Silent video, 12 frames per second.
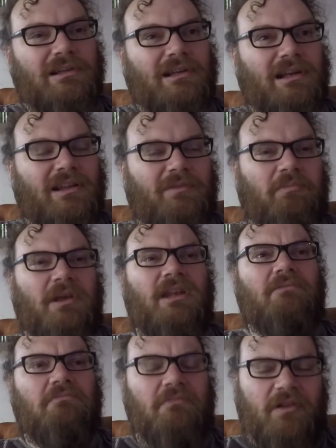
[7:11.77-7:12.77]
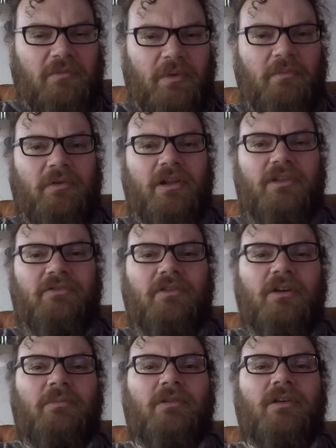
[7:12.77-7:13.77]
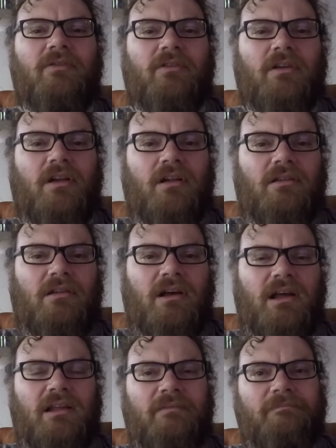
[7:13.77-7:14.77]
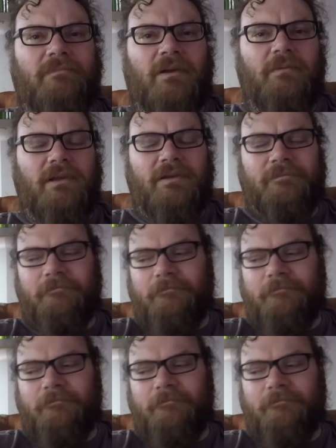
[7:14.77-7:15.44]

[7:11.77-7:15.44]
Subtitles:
and it's been pretty enjoyable overall. I mean,